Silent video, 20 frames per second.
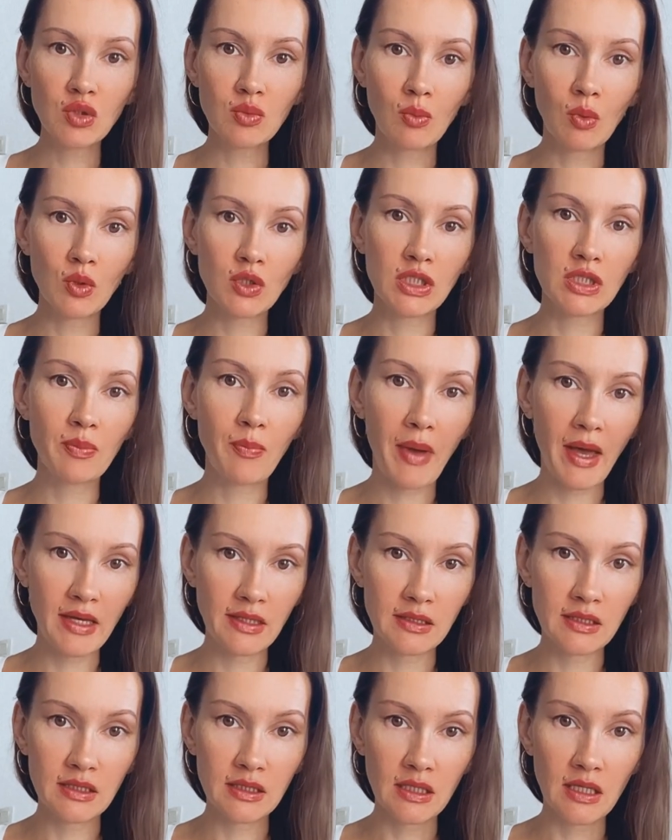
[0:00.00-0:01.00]
more
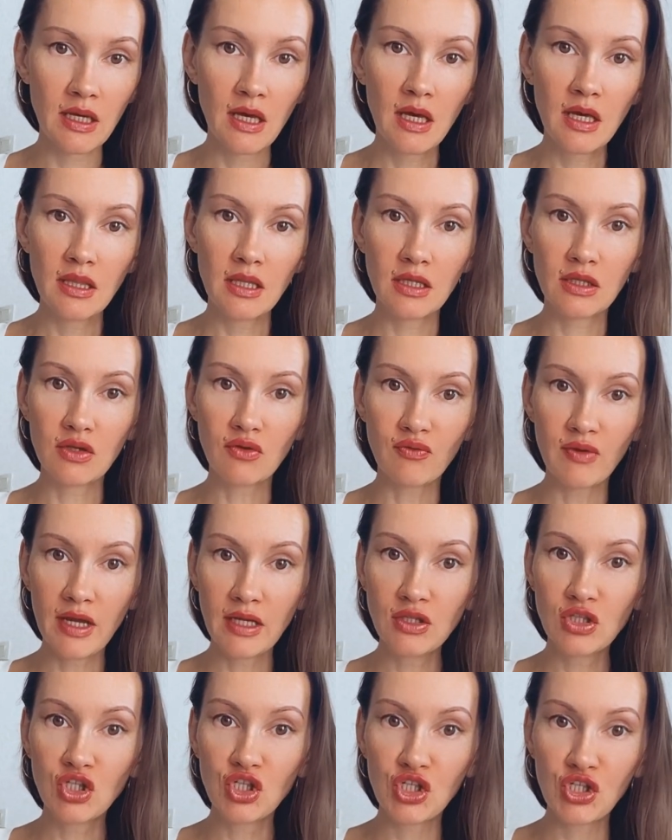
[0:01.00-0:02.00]
spicy. That
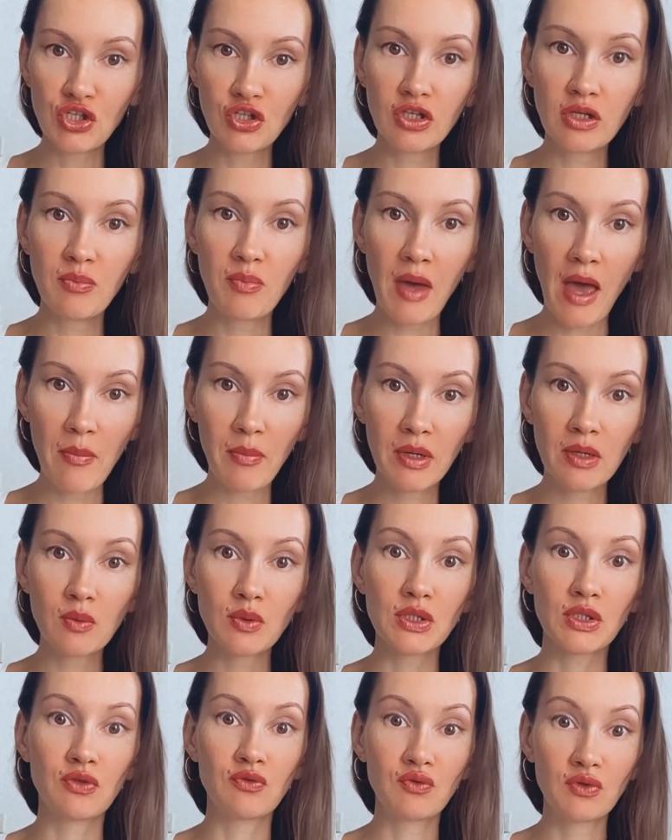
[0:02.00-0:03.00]
red chili pepper
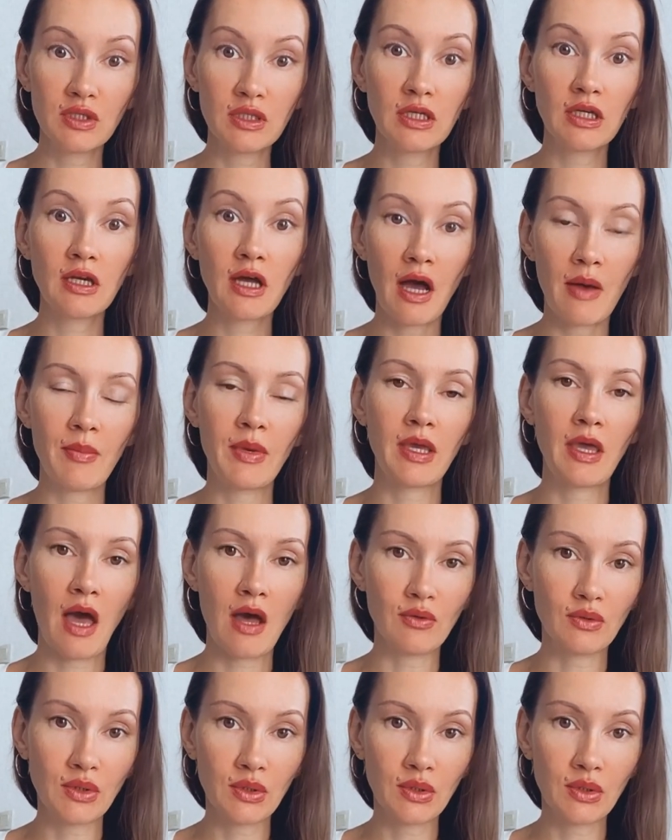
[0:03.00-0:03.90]
was really coming out.